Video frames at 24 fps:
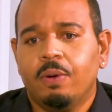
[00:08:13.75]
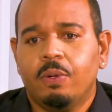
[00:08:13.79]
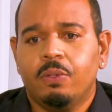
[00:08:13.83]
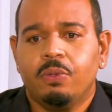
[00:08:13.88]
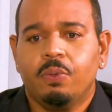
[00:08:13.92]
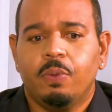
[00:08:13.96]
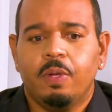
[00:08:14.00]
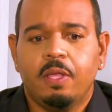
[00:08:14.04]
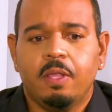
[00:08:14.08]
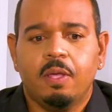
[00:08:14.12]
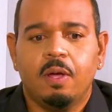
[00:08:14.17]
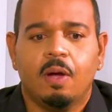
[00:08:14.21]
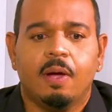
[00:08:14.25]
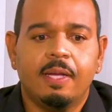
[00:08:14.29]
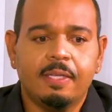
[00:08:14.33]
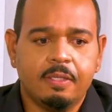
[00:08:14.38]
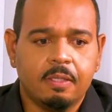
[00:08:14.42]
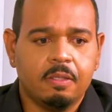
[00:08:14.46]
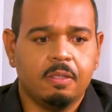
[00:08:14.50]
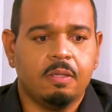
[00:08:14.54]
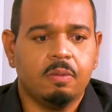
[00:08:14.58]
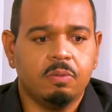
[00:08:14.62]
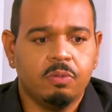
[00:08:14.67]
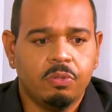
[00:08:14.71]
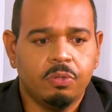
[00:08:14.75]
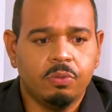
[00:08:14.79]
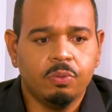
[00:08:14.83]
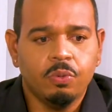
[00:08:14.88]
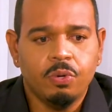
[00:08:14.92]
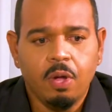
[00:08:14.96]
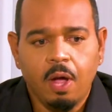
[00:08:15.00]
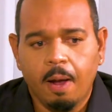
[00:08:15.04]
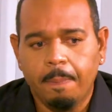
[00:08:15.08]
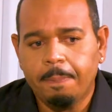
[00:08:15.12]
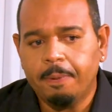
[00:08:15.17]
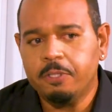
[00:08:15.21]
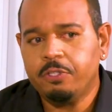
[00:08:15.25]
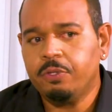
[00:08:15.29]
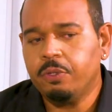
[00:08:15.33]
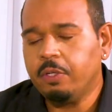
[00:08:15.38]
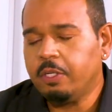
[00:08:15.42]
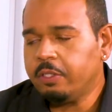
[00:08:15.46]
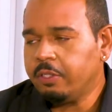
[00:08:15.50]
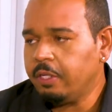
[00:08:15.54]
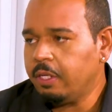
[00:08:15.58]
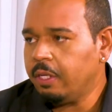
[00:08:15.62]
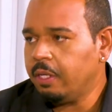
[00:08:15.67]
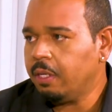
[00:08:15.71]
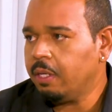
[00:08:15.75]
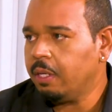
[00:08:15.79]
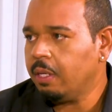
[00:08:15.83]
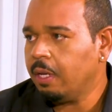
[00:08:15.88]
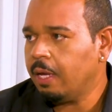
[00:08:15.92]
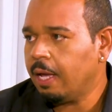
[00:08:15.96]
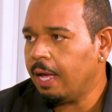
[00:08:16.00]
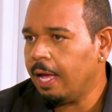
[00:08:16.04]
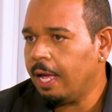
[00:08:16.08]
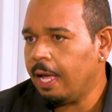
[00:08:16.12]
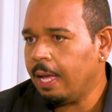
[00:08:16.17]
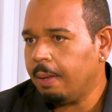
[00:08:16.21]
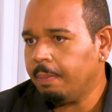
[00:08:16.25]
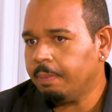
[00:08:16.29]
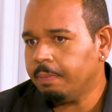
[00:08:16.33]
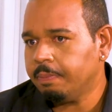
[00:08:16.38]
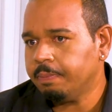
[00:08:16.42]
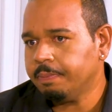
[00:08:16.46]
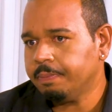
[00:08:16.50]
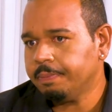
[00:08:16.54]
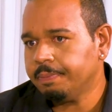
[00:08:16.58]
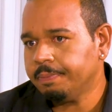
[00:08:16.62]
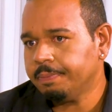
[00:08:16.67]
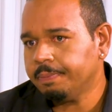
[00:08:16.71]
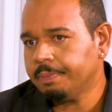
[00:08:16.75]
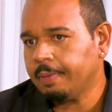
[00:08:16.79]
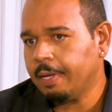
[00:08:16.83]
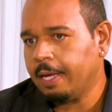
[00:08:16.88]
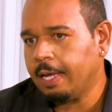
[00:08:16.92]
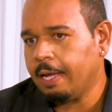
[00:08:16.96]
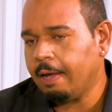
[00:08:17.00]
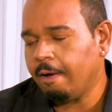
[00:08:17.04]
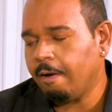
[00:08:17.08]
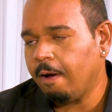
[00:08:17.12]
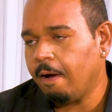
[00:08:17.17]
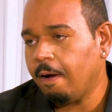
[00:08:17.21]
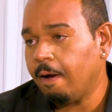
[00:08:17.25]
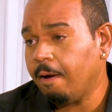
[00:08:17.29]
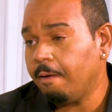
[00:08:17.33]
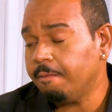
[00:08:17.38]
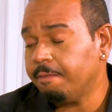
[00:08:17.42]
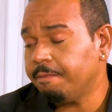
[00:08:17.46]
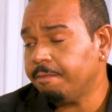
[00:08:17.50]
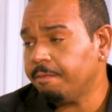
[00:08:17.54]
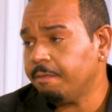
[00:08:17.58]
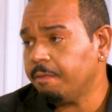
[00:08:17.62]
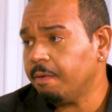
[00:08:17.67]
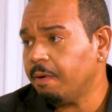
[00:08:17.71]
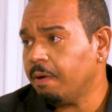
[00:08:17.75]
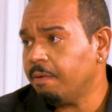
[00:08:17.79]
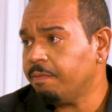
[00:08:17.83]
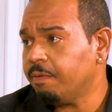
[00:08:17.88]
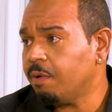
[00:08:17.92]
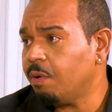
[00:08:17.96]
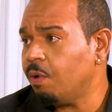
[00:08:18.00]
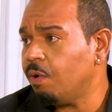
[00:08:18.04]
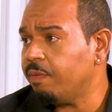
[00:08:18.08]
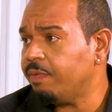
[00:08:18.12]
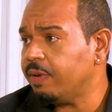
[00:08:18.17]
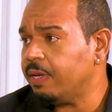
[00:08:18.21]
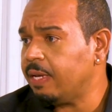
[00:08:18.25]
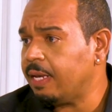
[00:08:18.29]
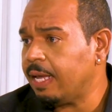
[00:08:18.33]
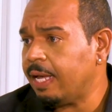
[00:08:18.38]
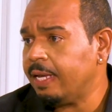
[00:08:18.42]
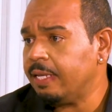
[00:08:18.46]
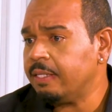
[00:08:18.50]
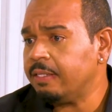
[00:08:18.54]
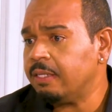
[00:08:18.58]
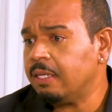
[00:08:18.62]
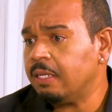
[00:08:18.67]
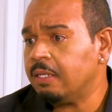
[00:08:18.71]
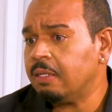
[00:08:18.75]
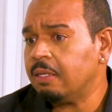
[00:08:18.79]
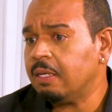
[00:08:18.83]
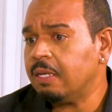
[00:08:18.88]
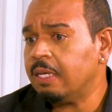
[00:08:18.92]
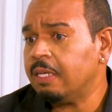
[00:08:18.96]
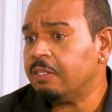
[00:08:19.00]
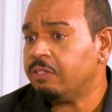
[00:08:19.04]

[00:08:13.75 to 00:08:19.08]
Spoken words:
out with, as through the opportunity of COVID-19,